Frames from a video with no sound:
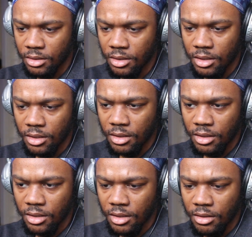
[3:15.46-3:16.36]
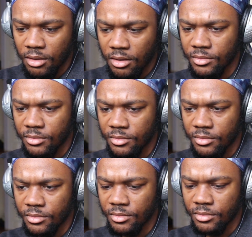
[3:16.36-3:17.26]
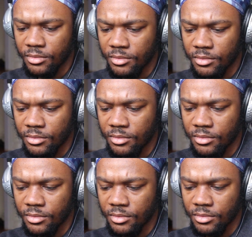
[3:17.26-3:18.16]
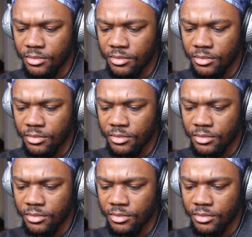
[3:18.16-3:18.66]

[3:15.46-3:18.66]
Nobody speaks.